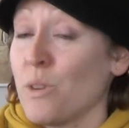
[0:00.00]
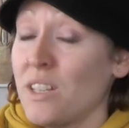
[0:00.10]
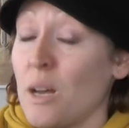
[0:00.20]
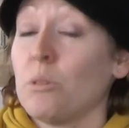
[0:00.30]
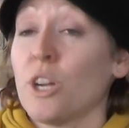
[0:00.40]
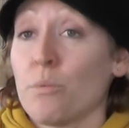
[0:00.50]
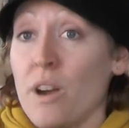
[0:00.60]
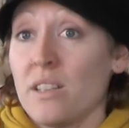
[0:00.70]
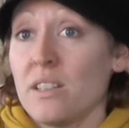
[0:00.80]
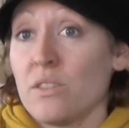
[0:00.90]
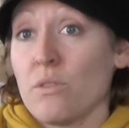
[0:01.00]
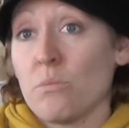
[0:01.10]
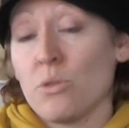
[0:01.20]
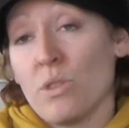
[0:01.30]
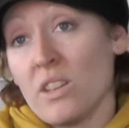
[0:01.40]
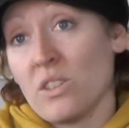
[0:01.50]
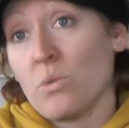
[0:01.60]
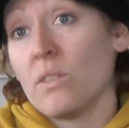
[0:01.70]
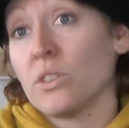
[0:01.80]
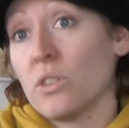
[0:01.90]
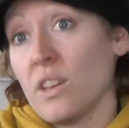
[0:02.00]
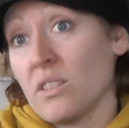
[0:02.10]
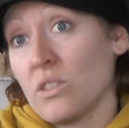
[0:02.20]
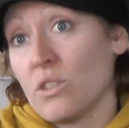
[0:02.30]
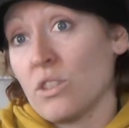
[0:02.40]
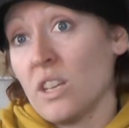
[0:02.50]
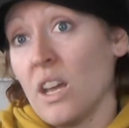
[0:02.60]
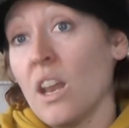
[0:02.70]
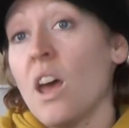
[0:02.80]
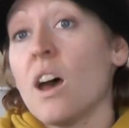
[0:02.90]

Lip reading: We doubled our prices from 2012 to 2013,